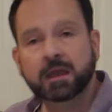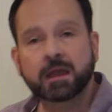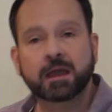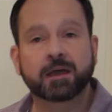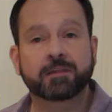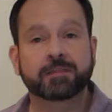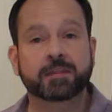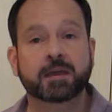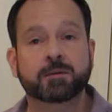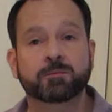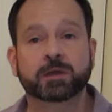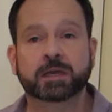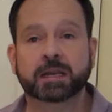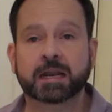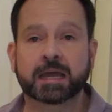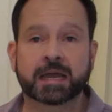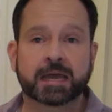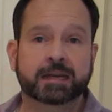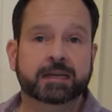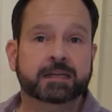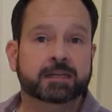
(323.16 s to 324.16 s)
And then we're going
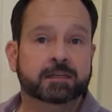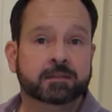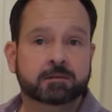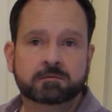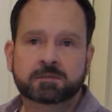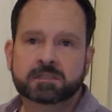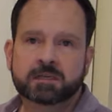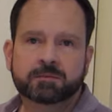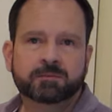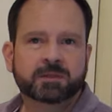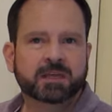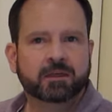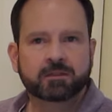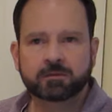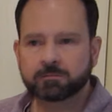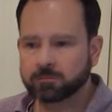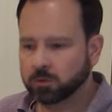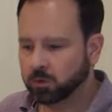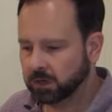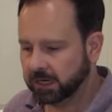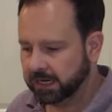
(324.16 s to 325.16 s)
to add in some of the other
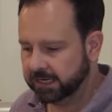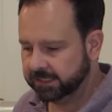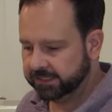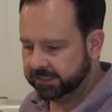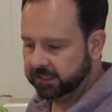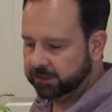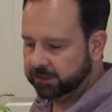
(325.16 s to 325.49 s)
more classic